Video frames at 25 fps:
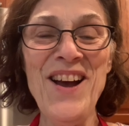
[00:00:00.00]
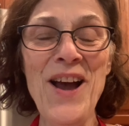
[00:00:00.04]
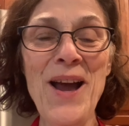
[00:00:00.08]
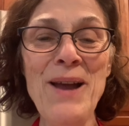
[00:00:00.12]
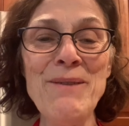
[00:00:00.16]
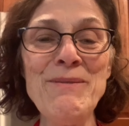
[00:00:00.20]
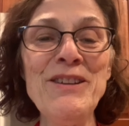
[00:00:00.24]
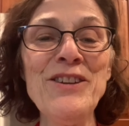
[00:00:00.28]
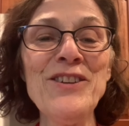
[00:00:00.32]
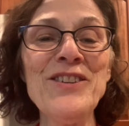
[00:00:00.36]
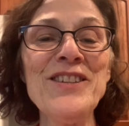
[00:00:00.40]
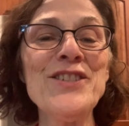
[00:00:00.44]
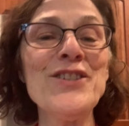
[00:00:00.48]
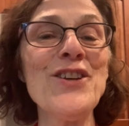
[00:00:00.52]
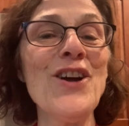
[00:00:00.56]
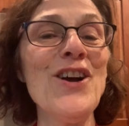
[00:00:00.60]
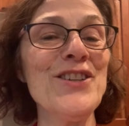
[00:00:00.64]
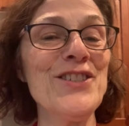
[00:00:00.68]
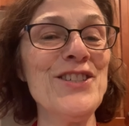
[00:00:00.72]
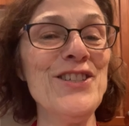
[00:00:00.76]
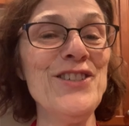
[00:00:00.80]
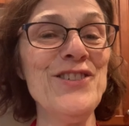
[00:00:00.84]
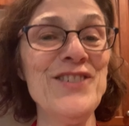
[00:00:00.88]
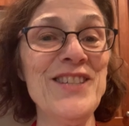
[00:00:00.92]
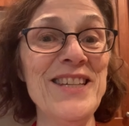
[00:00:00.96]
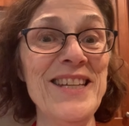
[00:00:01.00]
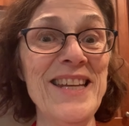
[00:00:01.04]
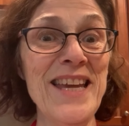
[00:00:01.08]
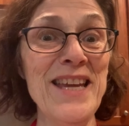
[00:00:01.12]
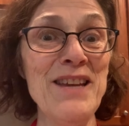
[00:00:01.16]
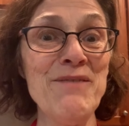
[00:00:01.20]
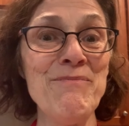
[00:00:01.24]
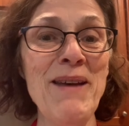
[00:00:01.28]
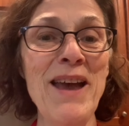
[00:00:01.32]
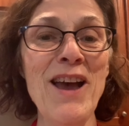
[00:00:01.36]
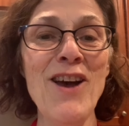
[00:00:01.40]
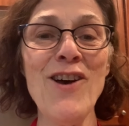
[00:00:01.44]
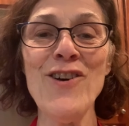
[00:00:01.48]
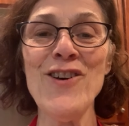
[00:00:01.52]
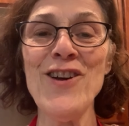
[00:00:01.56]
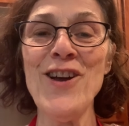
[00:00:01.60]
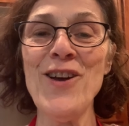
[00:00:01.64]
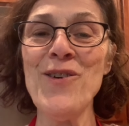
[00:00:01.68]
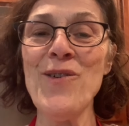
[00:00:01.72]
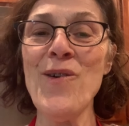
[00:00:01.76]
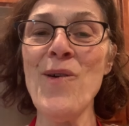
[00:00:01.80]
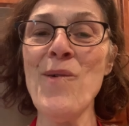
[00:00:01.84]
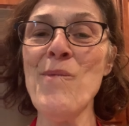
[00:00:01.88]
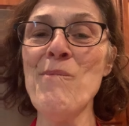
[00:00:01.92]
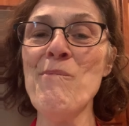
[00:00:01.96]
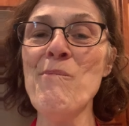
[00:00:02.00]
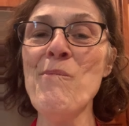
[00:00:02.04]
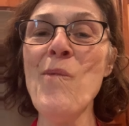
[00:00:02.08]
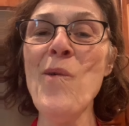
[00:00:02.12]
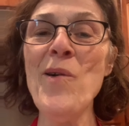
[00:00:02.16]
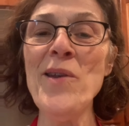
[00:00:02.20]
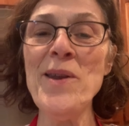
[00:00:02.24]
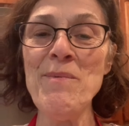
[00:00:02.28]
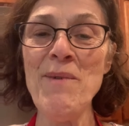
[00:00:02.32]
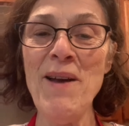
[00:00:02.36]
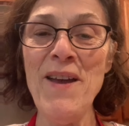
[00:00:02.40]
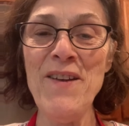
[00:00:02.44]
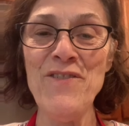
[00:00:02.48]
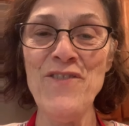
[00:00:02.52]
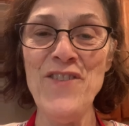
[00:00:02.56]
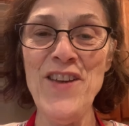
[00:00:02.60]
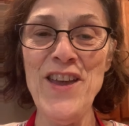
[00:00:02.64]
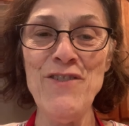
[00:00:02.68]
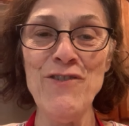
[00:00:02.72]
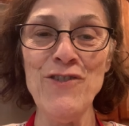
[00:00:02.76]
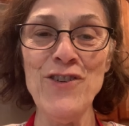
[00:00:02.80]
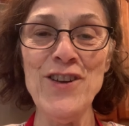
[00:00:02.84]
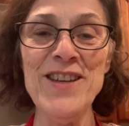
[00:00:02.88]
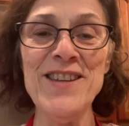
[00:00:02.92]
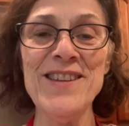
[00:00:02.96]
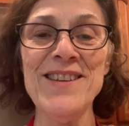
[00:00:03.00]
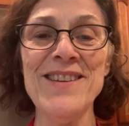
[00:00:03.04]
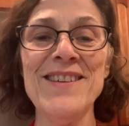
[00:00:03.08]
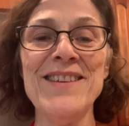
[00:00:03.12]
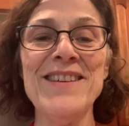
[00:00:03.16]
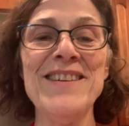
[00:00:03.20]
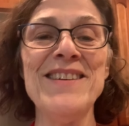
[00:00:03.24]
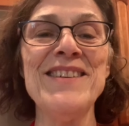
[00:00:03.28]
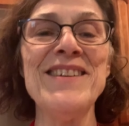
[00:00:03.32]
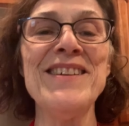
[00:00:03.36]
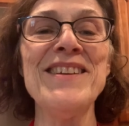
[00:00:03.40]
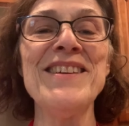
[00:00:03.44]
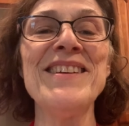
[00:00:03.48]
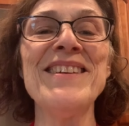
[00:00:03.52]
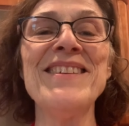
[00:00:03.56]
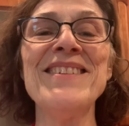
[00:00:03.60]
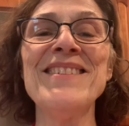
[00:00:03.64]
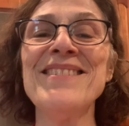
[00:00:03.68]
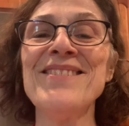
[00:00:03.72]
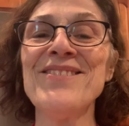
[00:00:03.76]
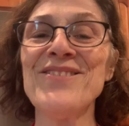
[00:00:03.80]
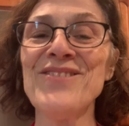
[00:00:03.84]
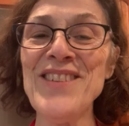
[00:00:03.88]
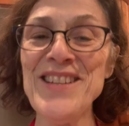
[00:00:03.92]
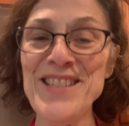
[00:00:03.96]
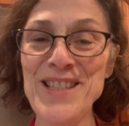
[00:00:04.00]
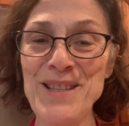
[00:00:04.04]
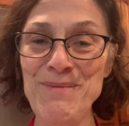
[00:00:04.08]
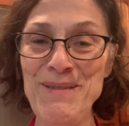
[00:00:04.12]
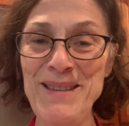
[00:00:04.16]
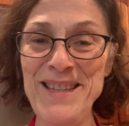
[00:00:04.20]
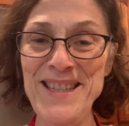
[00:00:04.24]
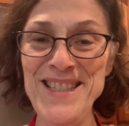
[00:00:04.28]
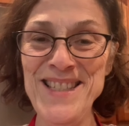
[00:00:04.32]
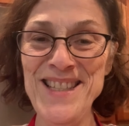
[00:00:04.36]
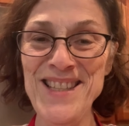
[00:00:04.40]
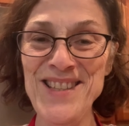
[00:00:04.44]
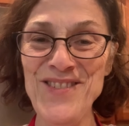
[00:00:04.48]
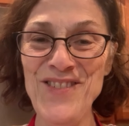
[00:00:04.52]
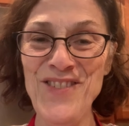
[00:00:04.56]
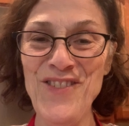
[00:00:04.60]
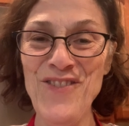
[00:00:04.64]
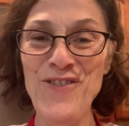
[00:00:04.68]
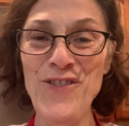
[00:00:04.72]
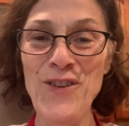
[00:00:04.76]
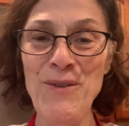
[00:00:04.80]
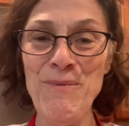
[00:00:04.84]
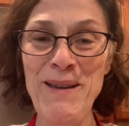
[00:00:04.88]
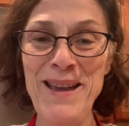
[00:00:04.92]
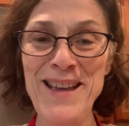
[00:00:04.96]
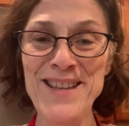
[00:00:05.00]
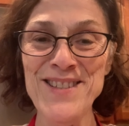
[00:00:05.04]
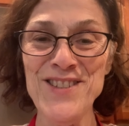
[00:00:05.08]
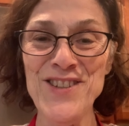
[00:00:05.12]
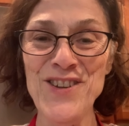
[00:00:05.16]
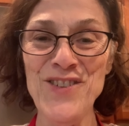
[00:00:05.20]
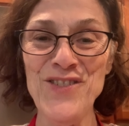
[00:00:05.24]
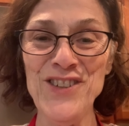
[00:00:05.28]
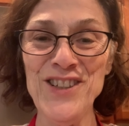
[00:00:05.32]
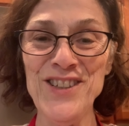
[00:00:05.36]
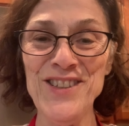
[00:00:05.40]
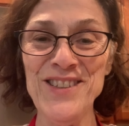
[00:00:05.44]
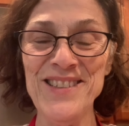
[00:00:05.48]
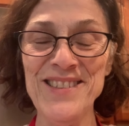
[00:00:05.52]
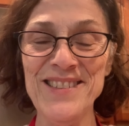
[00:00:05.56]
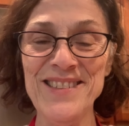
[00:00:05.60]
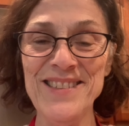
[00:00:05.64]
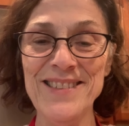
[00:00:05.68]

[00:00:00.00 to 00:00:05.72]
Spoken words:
I'm here to talk to you today about one of my favorite recipes for Passover.